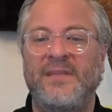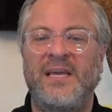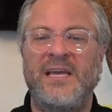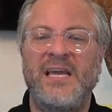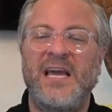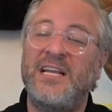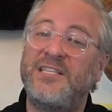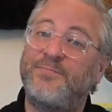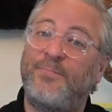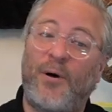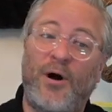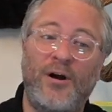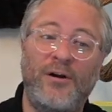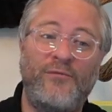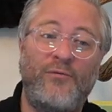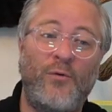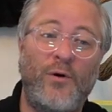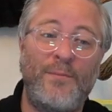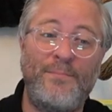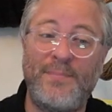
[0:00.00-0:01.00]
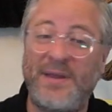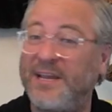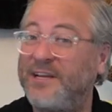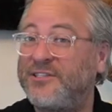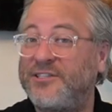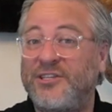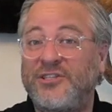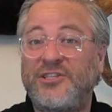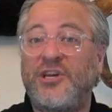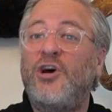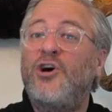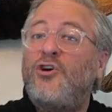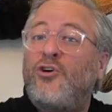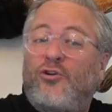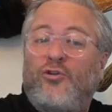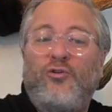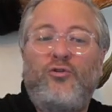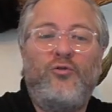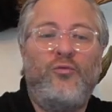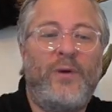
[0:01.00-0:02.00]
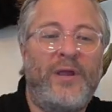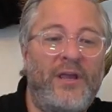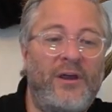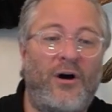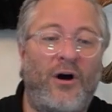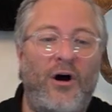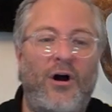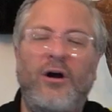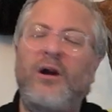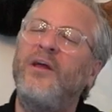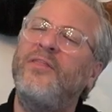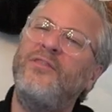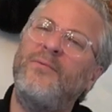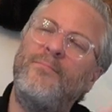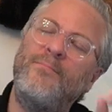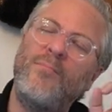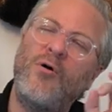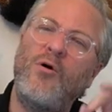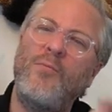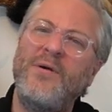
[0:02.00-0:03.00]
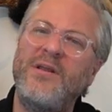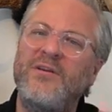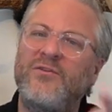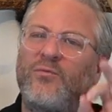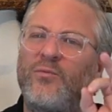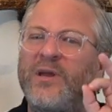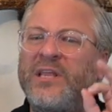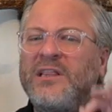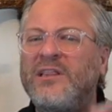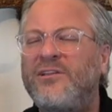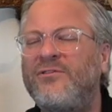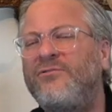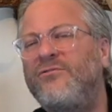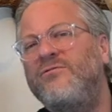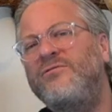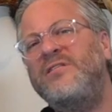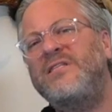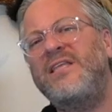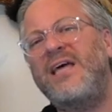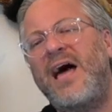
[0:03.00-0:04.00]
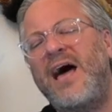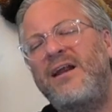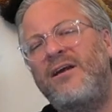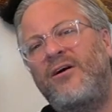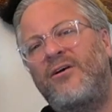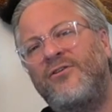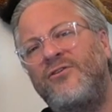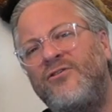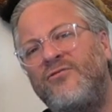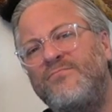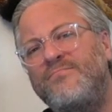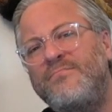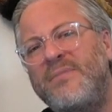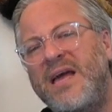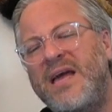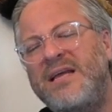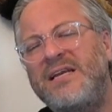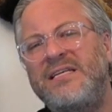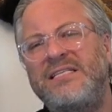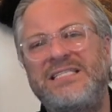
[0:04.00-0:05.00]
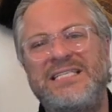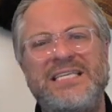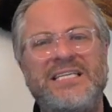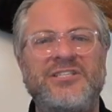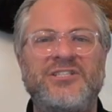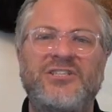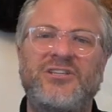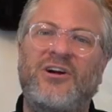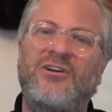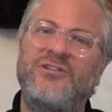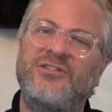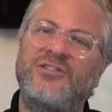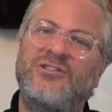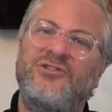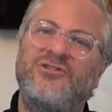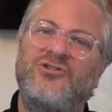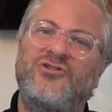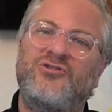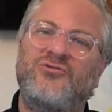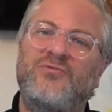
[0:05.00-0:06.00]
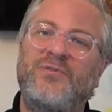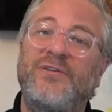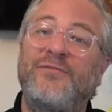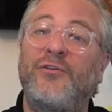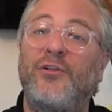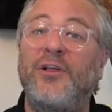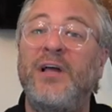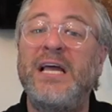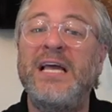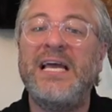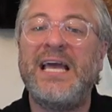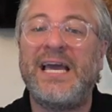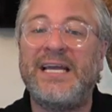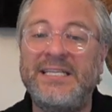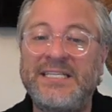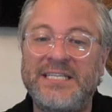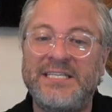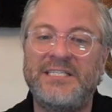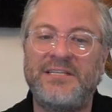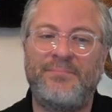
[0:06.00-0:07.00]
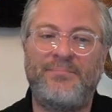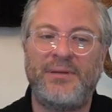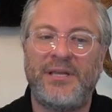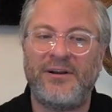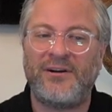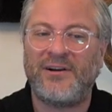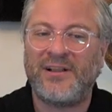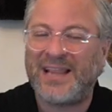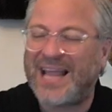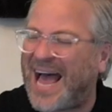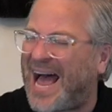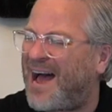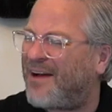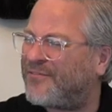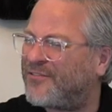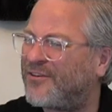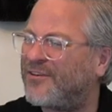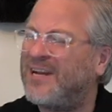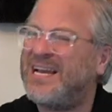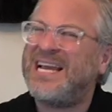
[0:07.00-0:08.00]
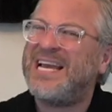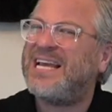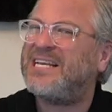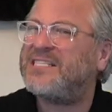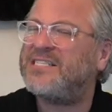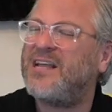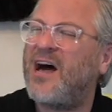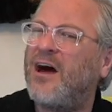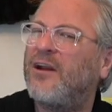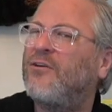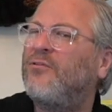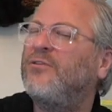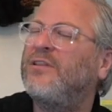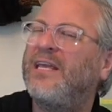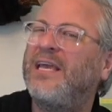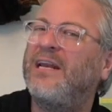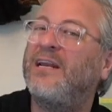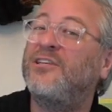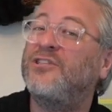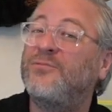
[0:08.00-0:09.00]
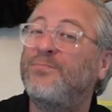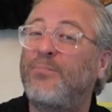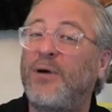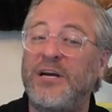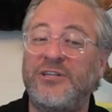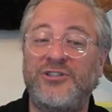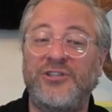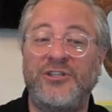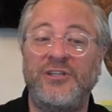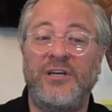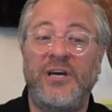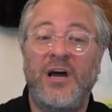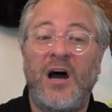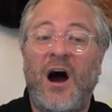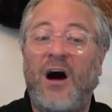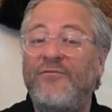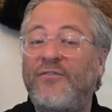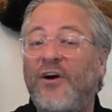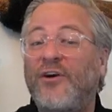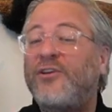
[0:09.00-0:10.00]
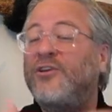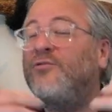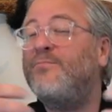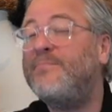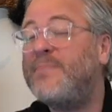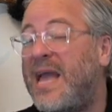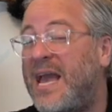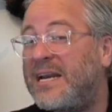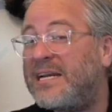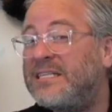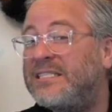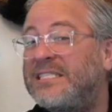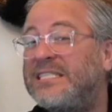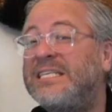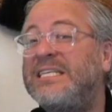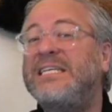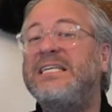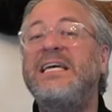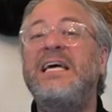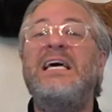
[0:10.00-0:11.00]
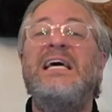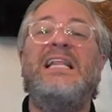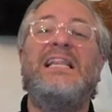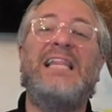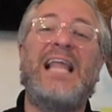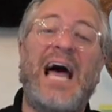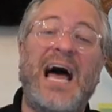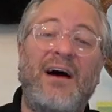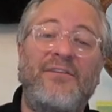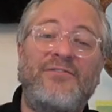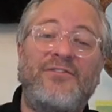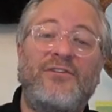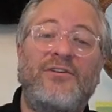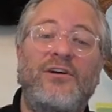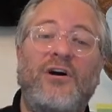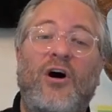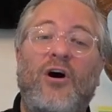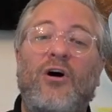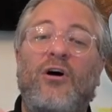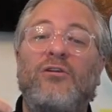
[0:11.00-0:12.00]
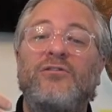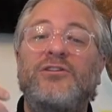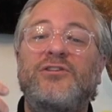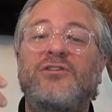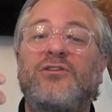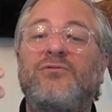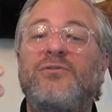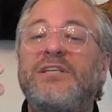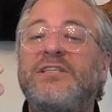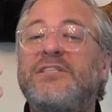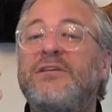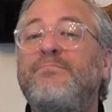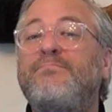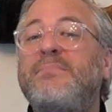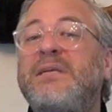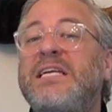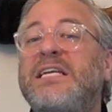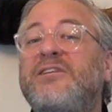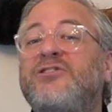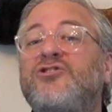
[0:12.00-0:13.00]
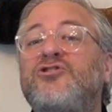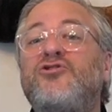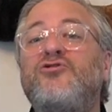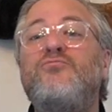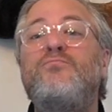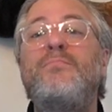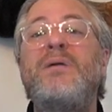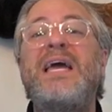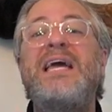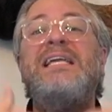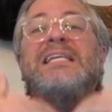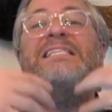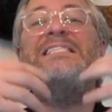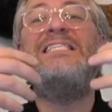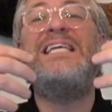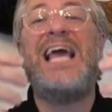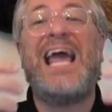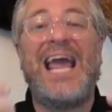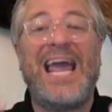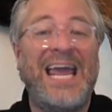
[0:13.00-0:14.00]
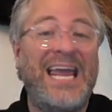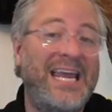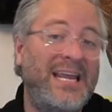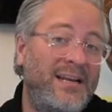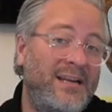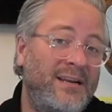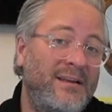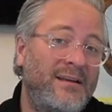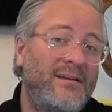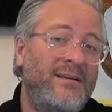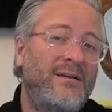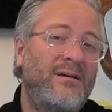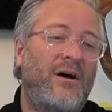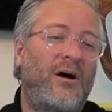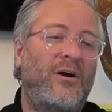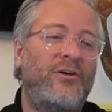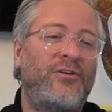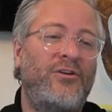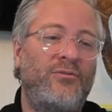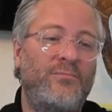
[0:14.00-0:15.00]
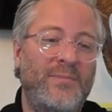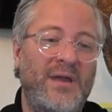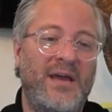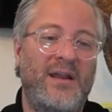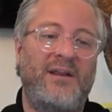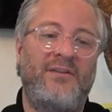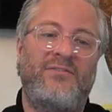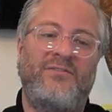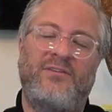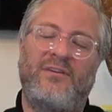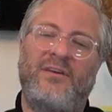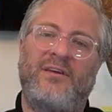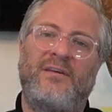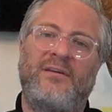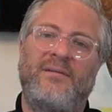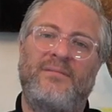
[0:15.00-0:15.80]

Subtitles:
It's part of what makes us who we are. And the moment we lose that, our humanity starts to shrivel and disappear. Laughter is not only an expression of our humanity, laughter also is a means to maintain our humanity,